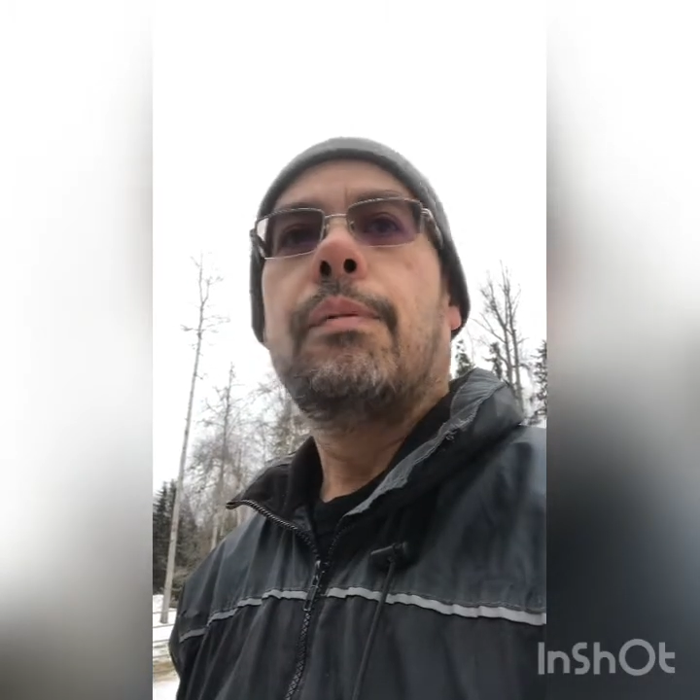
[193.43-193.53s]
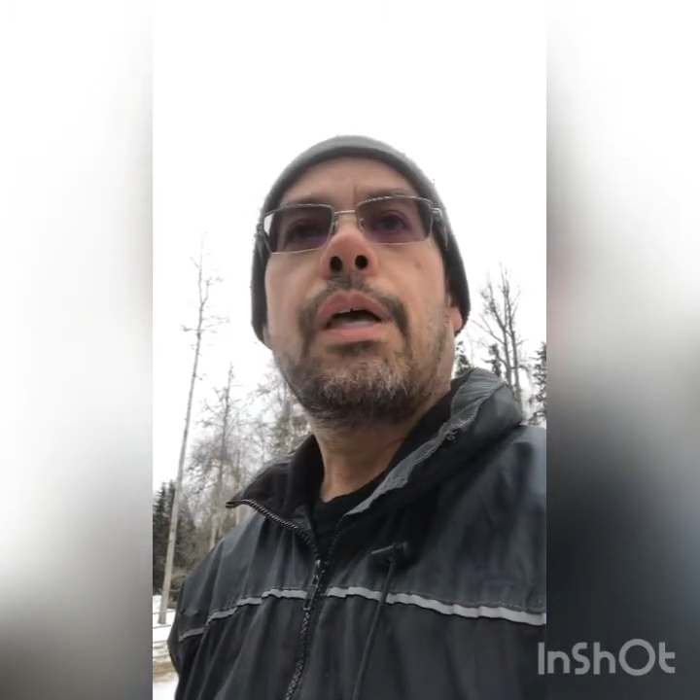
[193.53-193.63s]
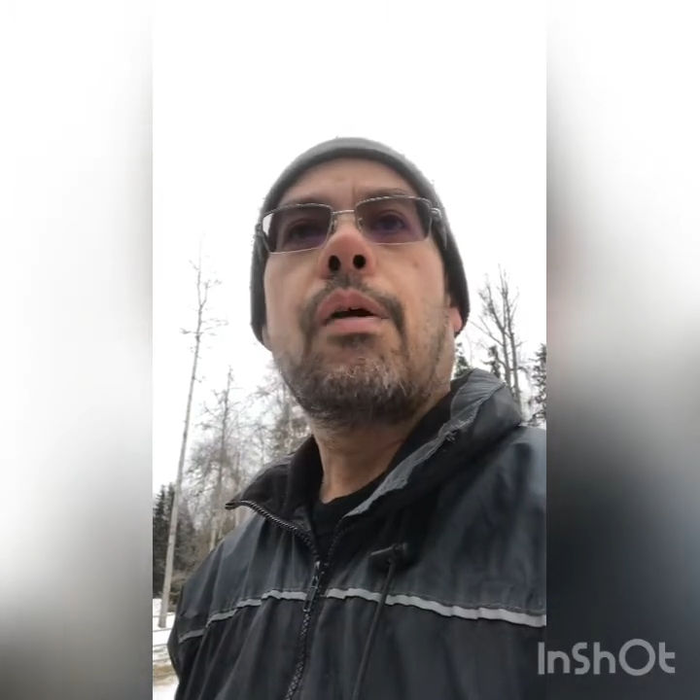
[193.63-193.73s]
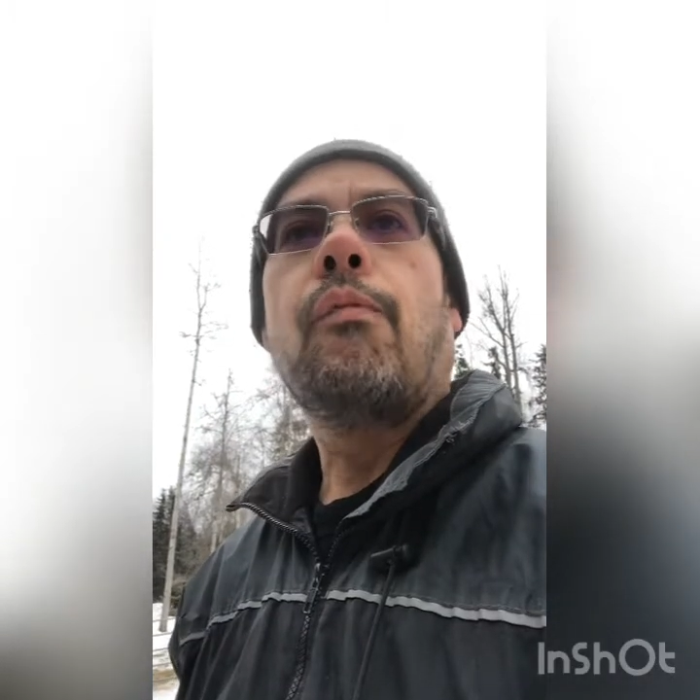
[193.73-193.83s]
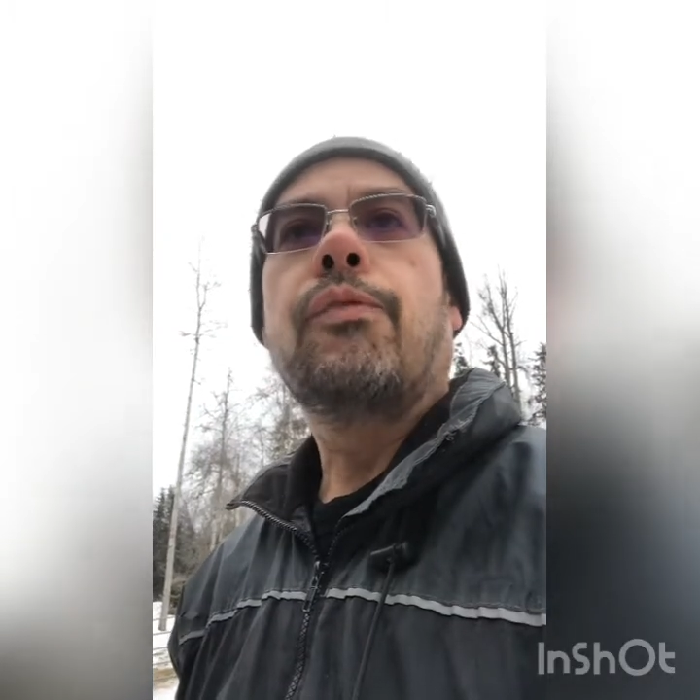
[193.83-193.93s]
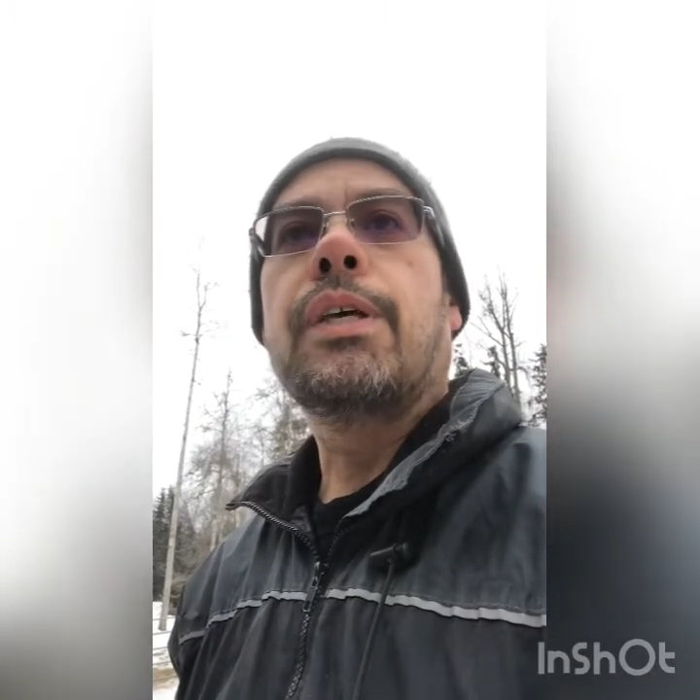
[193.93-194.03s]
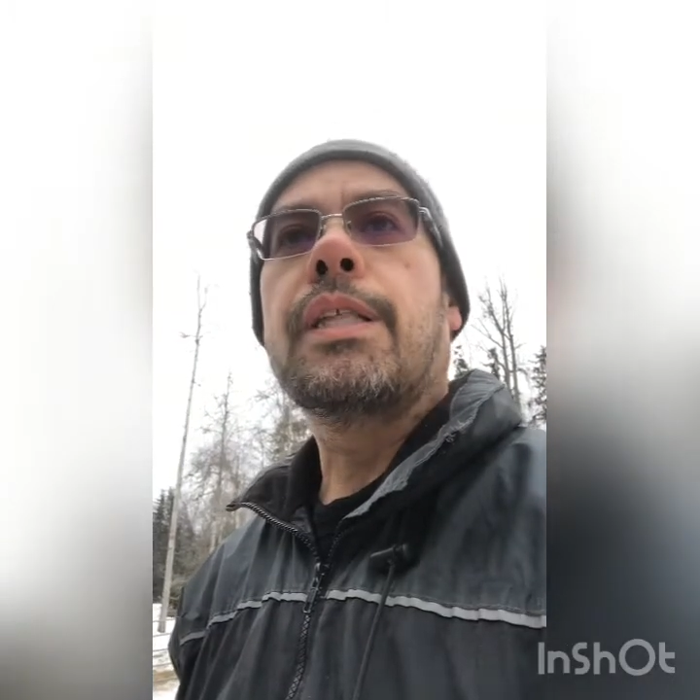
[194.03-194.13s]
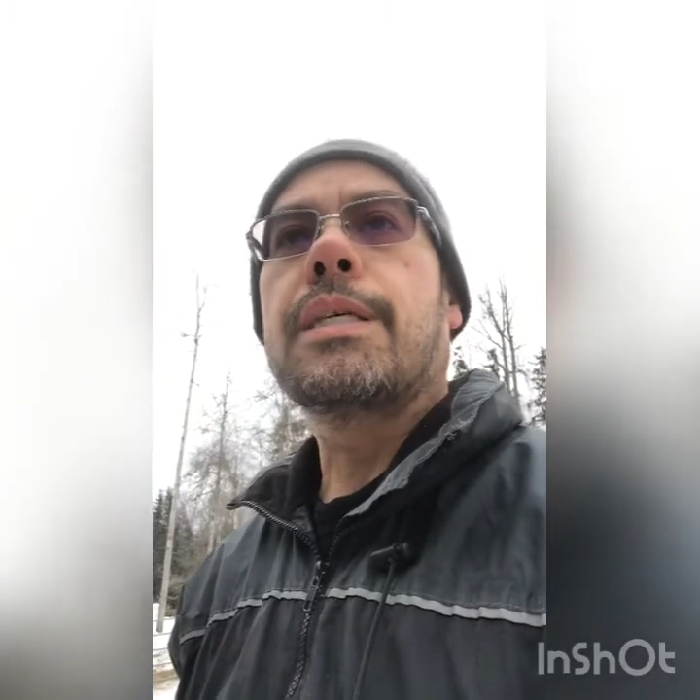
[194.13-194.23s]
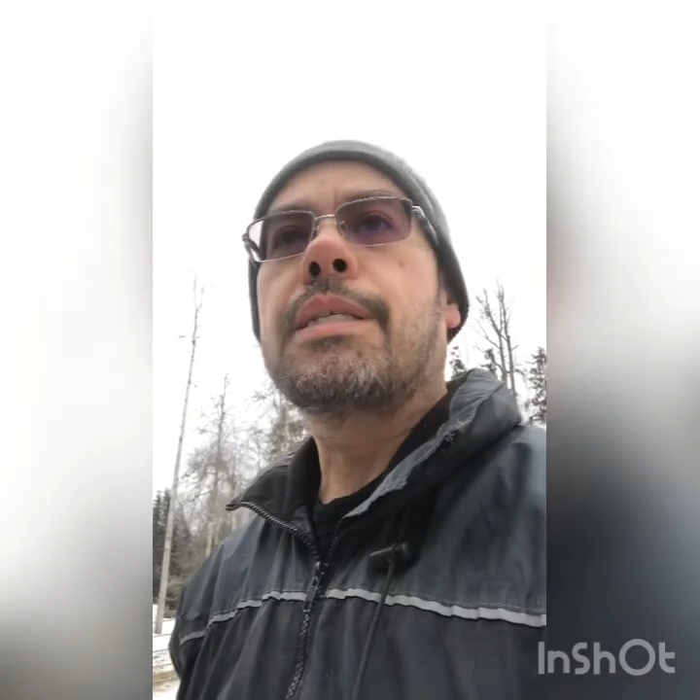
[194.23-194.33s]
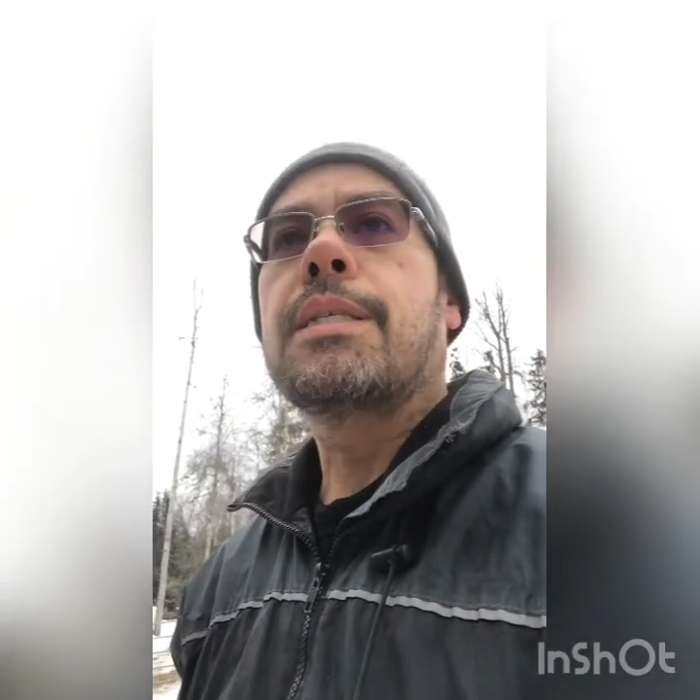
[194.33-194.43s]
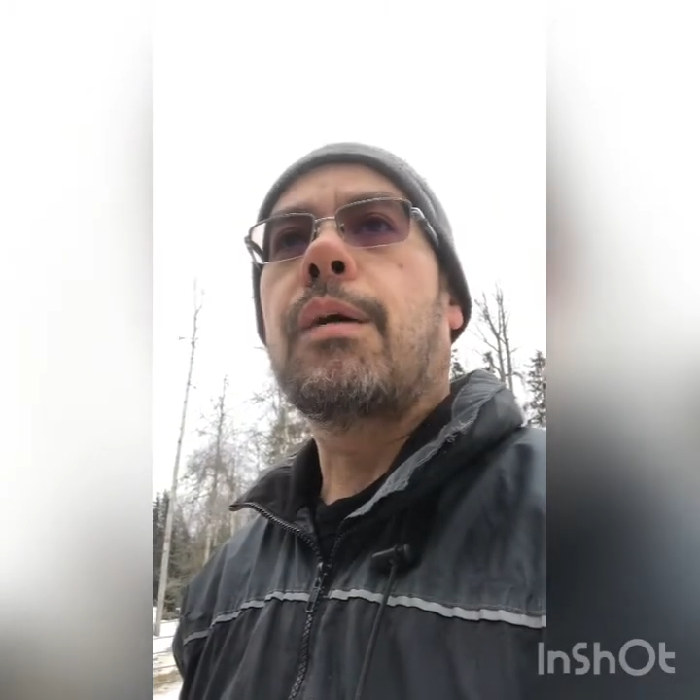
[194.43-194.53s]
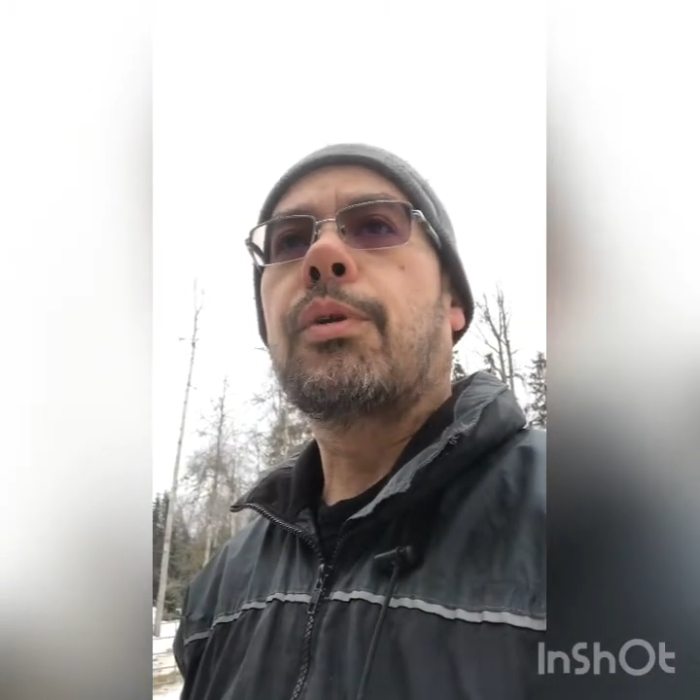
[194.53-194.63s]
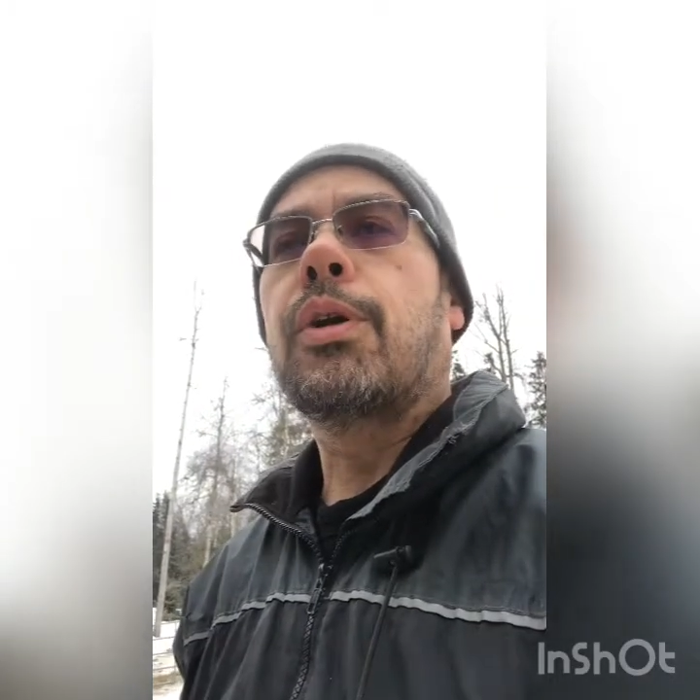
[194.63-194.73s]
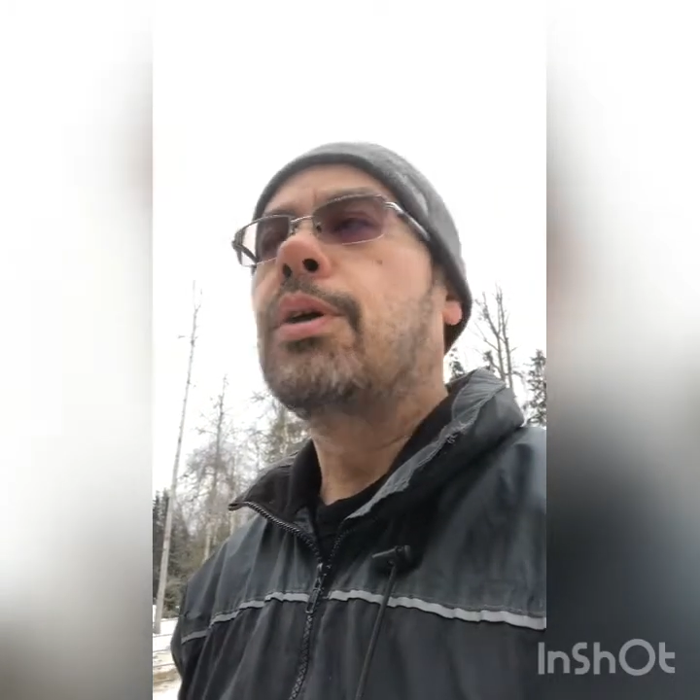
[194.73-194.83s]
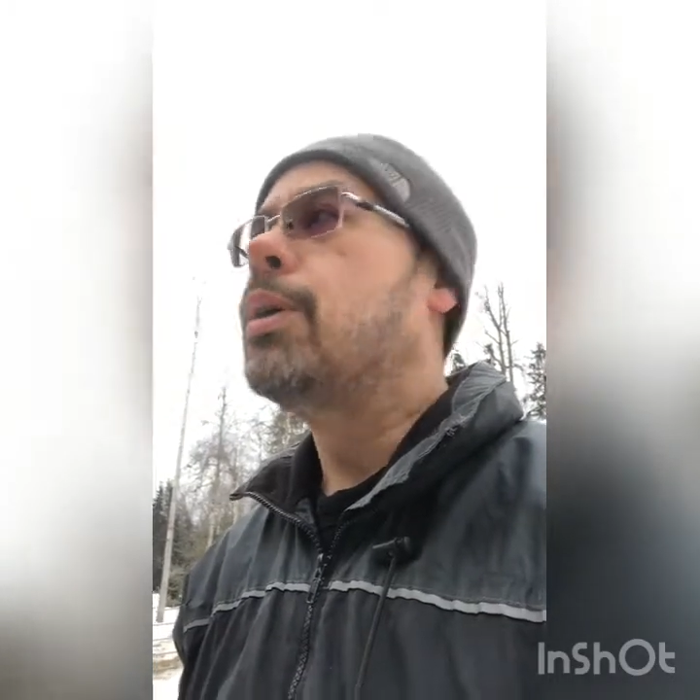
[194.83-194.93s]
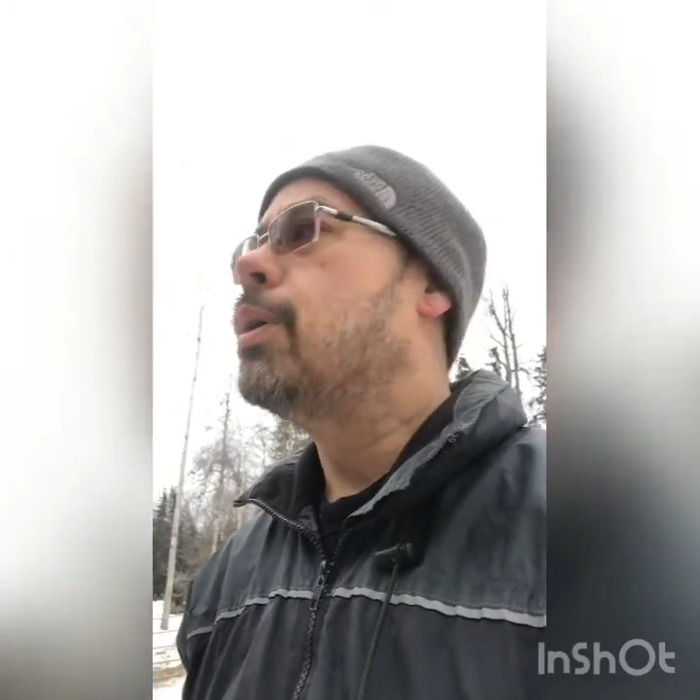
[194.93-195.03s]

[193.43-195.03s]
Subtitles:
Hopefully this summer,